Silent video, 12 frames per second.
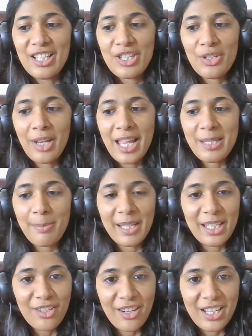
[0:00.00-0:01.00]
So let's
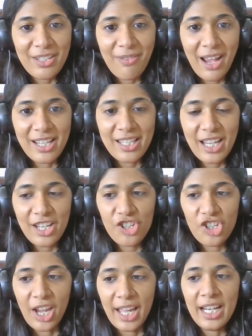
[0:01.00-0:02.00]
begin today's fireside
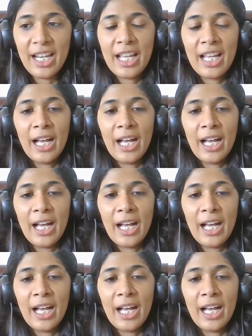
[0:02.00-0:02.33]
chat.